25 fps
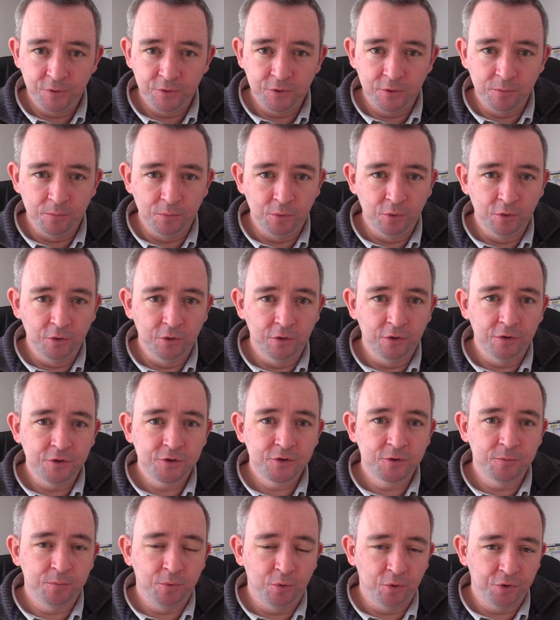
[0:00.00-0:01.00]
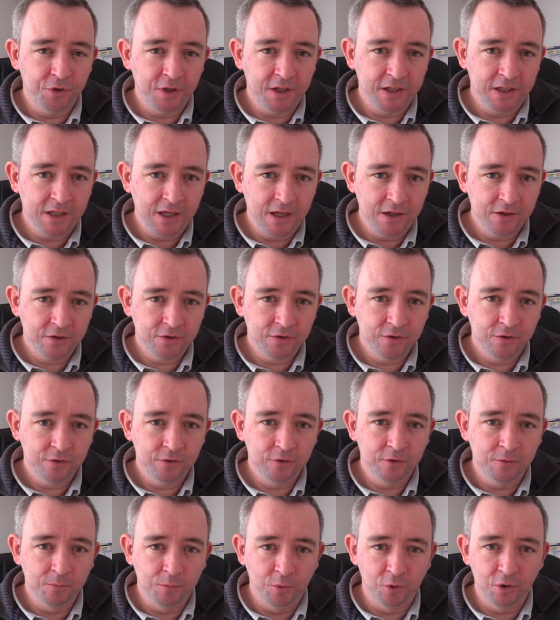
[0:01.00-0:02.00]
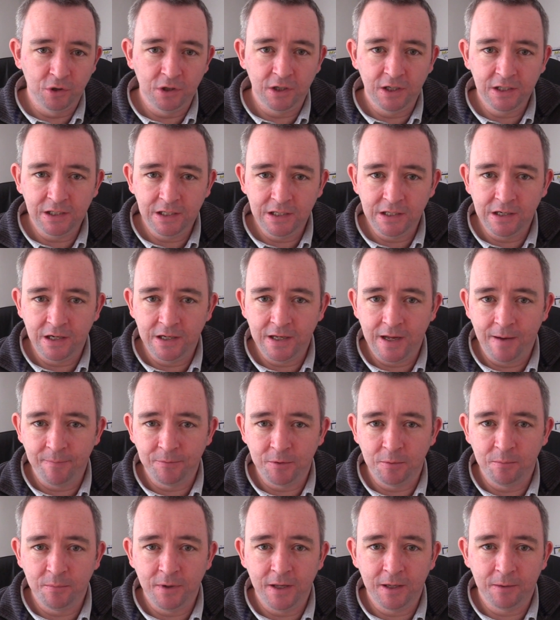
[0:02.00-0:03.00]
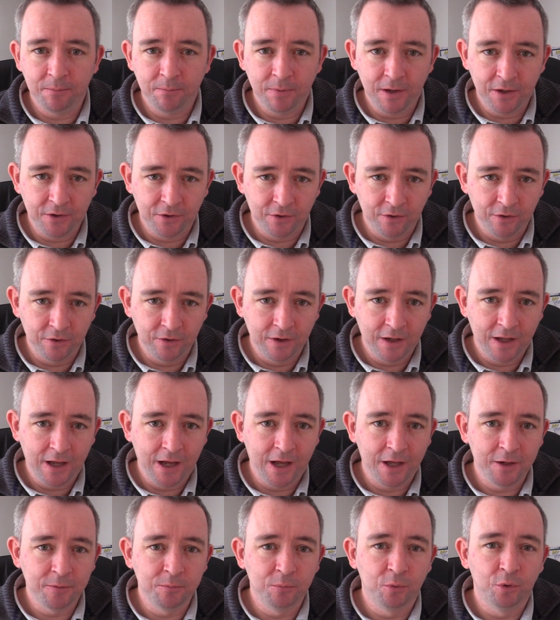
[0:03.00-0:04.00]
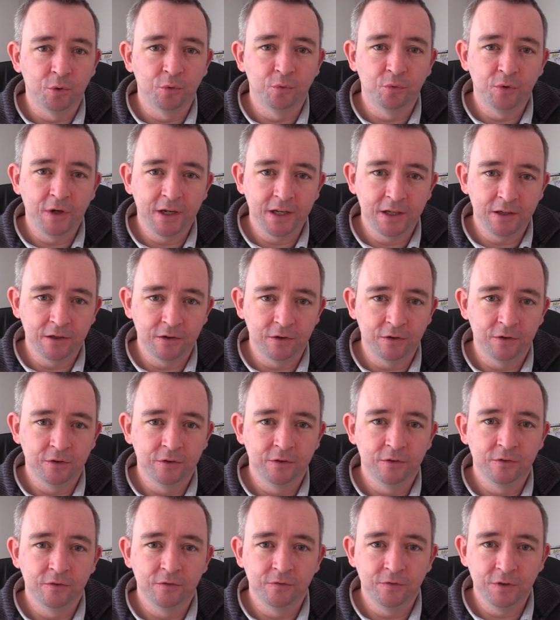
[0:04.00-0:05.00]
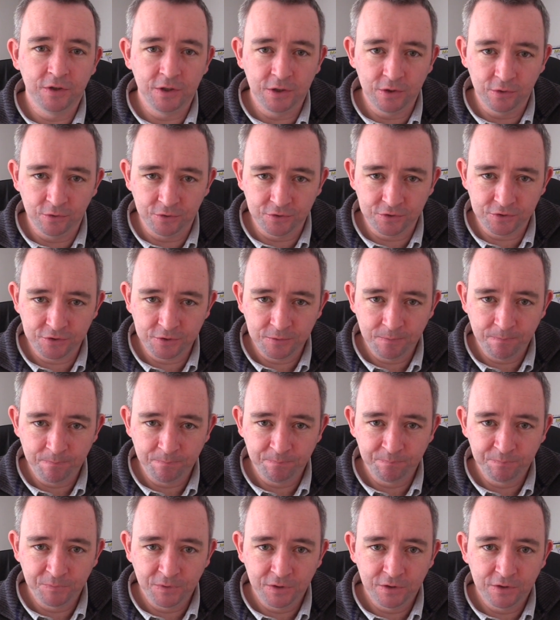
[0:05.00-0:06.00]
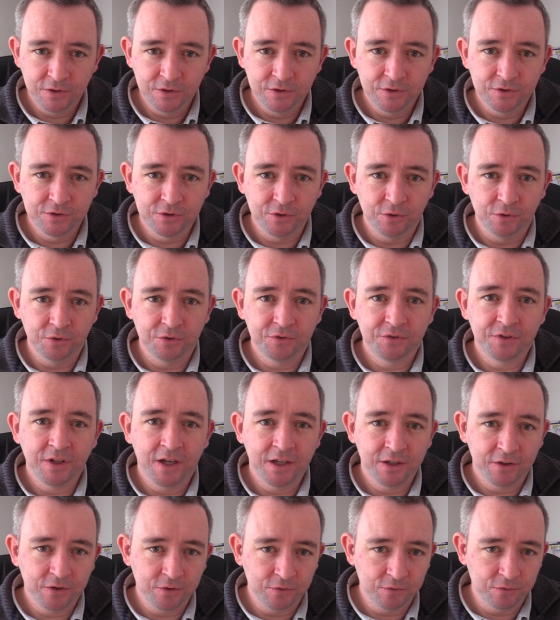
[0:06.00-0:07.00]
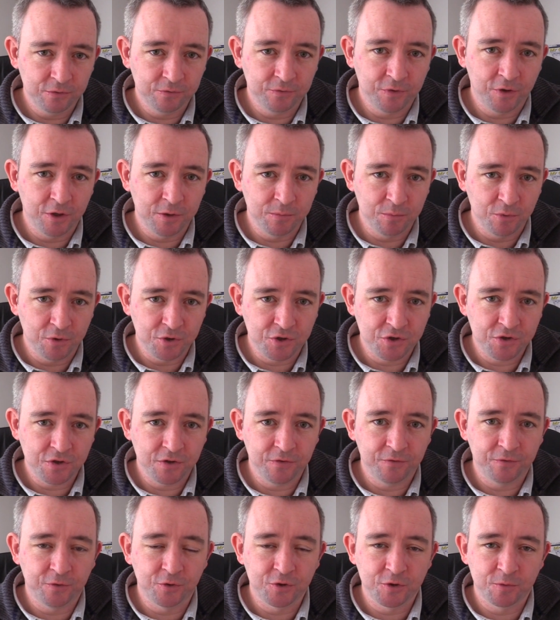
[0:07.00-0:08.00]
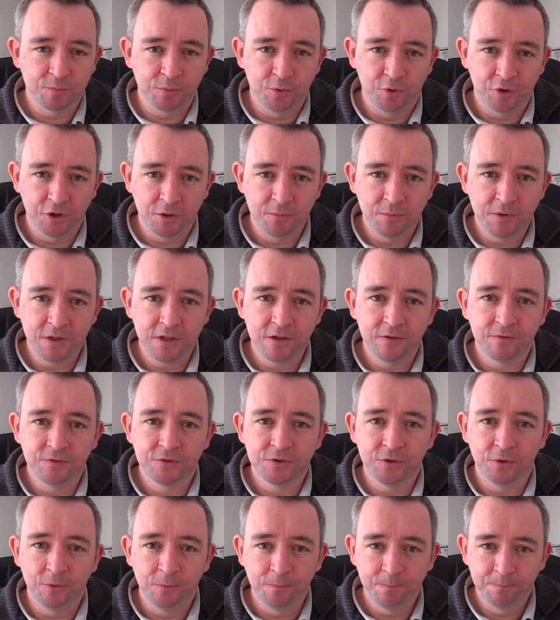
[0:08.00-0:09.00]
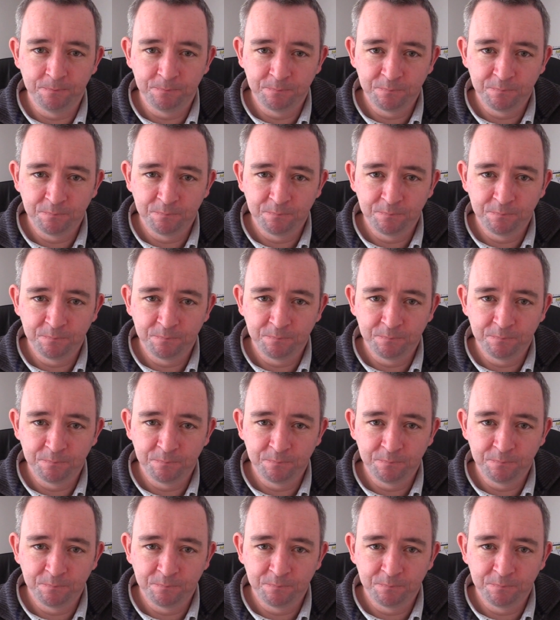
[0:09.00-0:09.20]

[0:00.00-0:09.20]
The more support I get, the more likely I am to make better and more regular videos. So thank you very much for supporting me if so.